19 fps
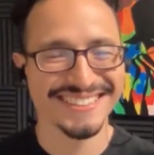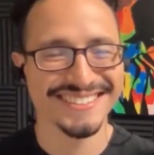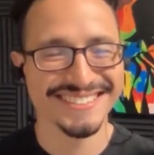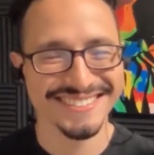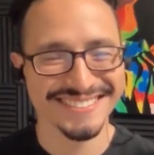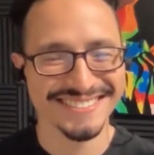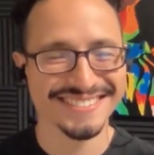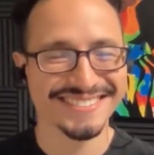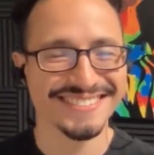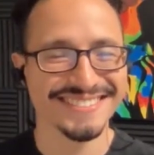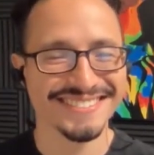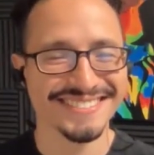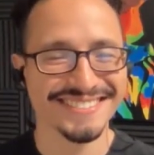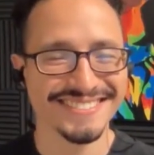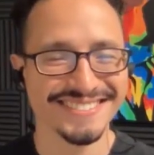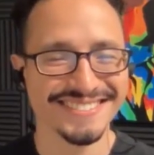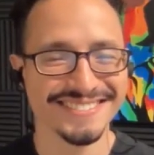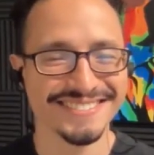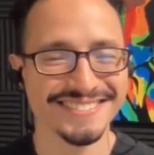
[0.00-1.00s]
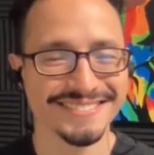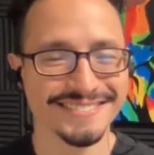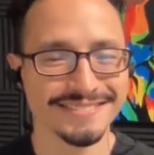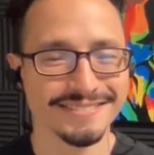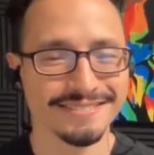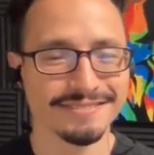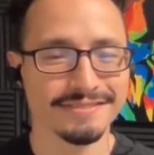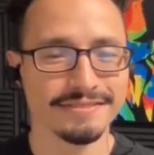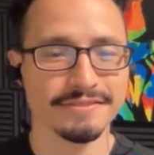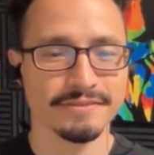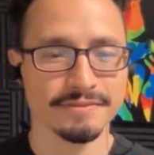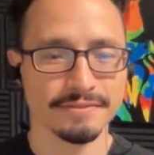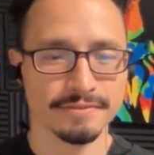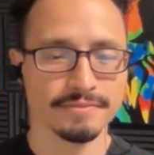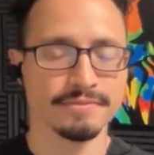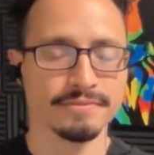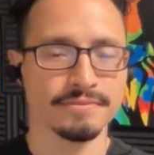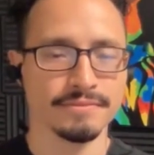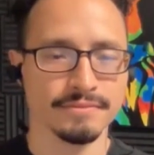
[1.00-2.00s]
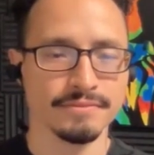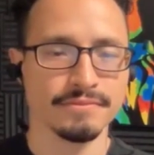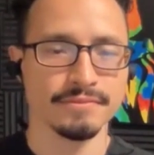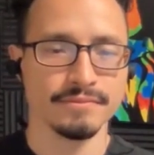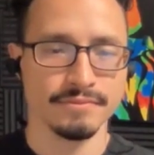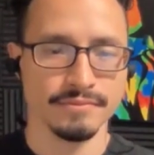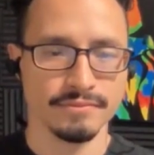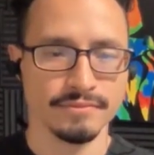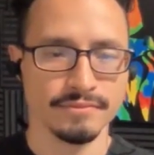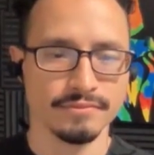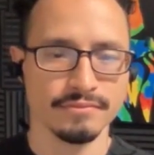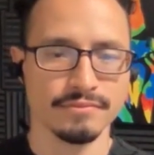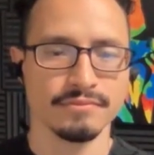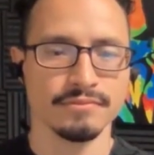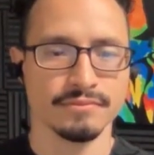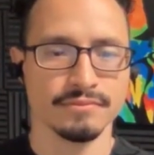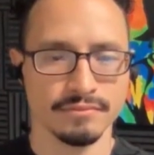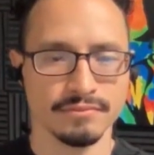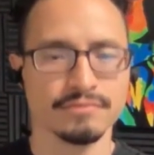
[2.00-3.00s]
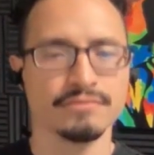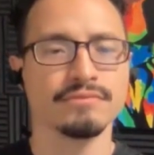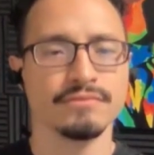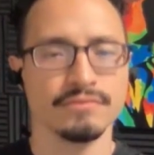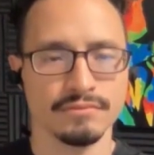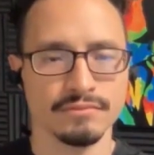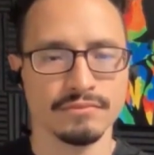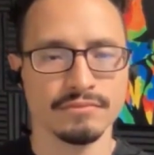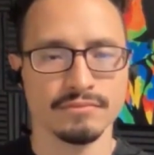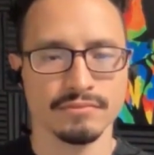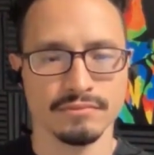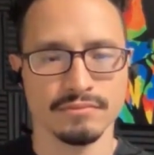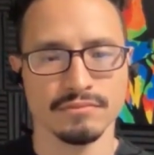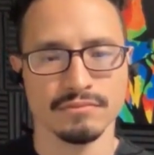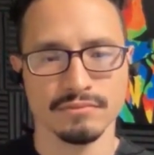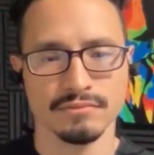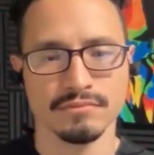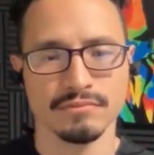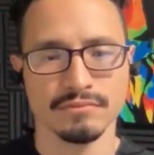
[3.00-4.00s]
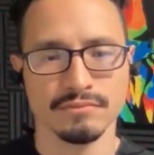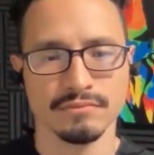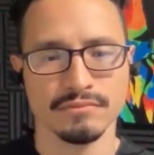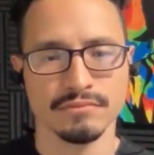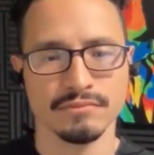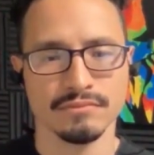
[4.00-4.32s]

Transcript: (not speaking)